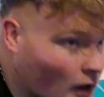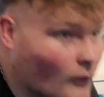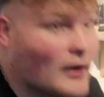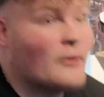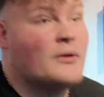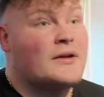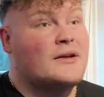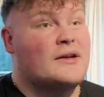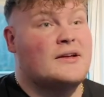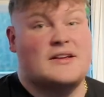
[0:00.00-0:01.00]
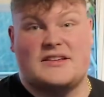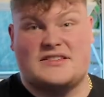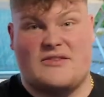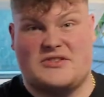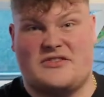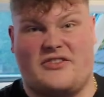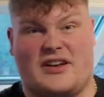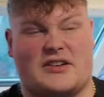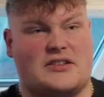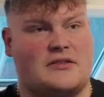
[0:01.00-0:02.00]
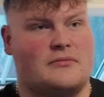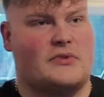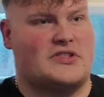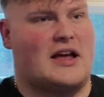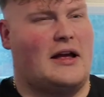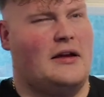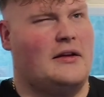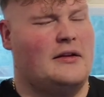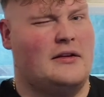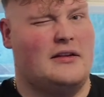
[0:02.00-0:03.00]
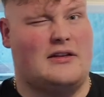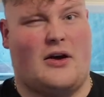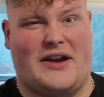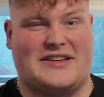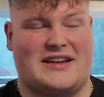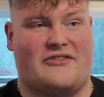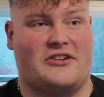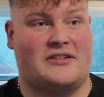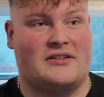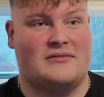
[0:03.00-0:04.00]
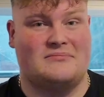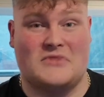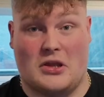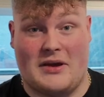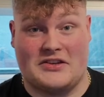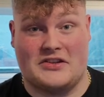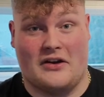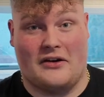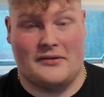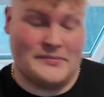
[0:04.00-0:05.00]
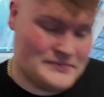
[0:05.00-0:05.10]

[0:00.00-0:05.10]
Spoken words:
Oh well, 7 to finish. What's that? 97. Not the best start.